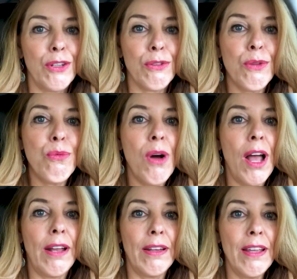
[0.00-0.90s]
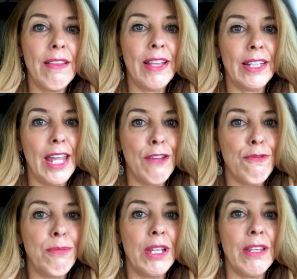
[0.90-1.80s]
You're the one that gave
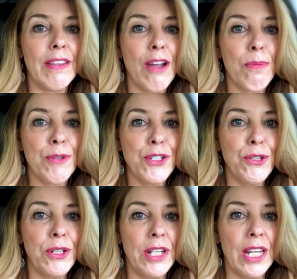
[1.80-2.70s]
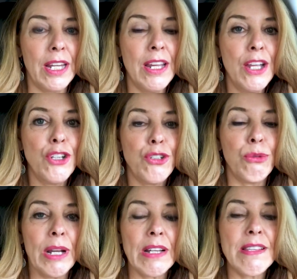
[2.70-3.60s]
me the opportunity
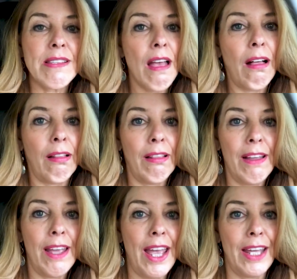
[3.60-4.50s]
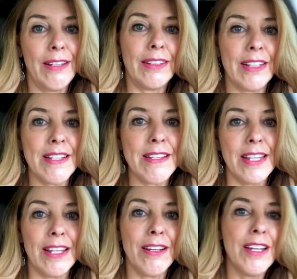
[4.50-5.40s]
to excel at
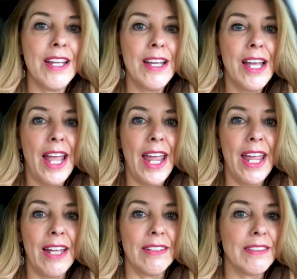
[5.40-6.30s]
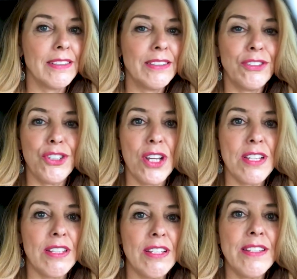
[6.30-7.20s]
listing and
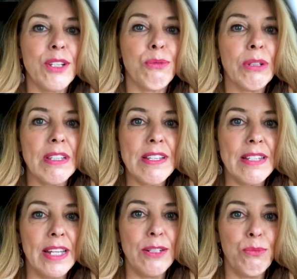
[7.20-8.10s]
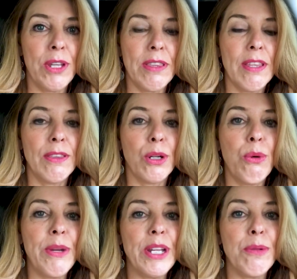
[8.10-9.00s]
just listing real estate with the
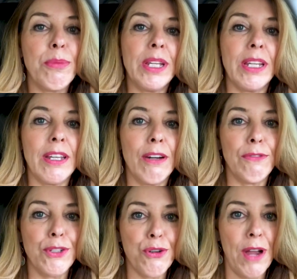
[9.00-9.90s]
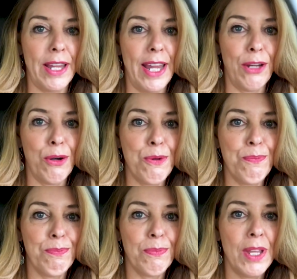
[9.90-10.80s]
queen bee of the triangle.
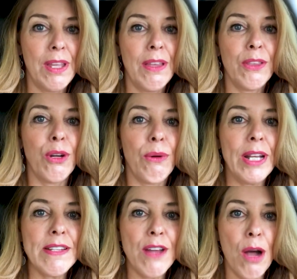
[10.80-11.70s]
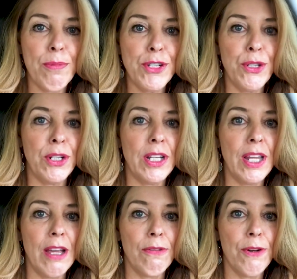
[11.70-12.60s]
The greatest
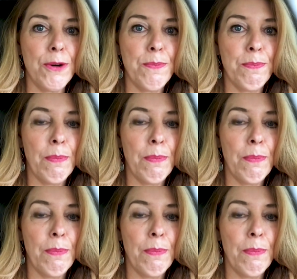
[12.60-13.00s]
opportunity ever.